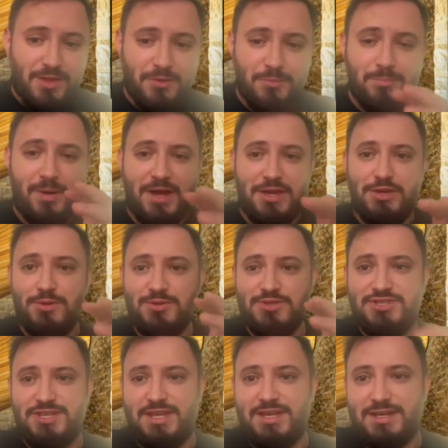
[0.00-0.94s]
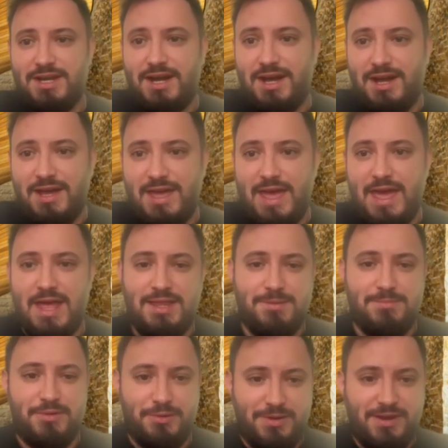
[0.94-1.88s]
by using uh,
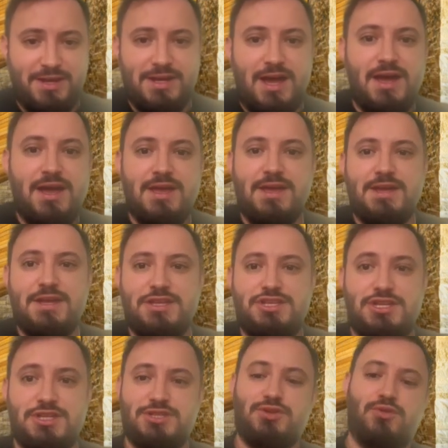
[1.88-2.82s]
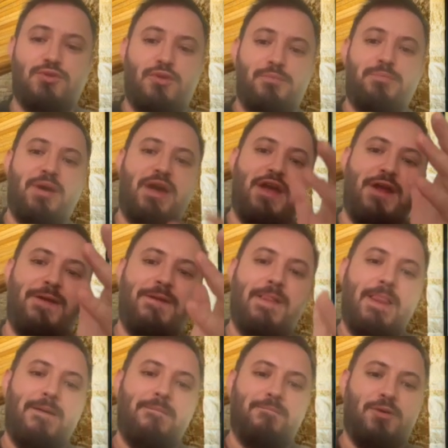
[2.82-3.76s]
LM Arena just to compare
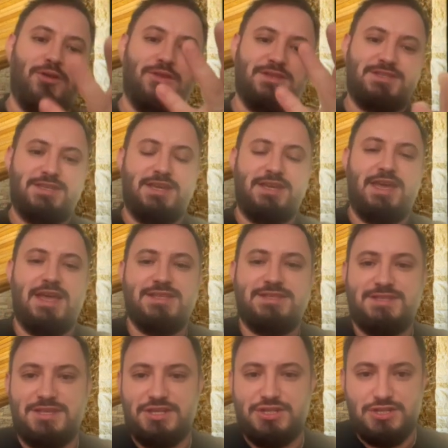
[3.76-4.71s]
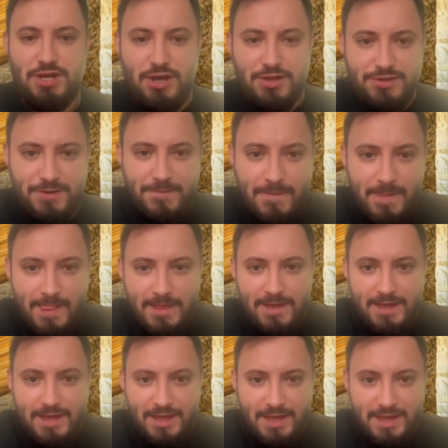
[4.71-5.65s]
models against each other.
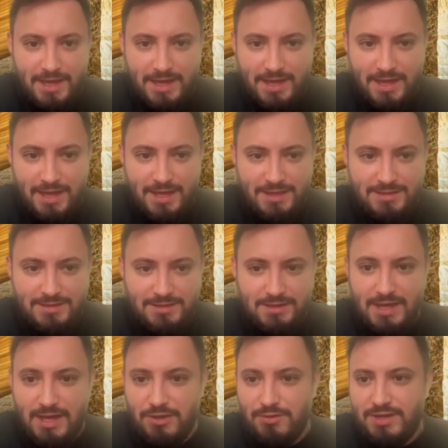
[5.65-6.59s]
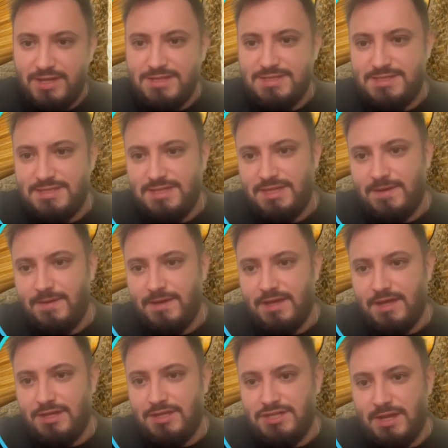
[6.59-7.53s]
And yeah, you can see
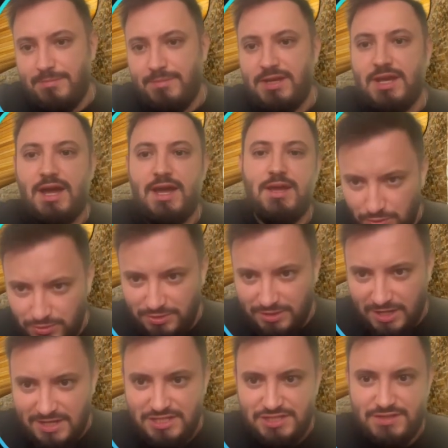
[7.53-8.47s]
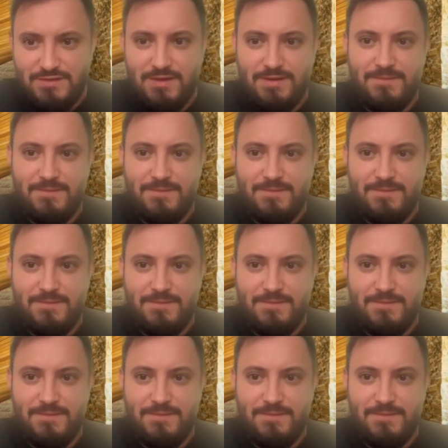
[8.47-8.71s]
Gemini 2-5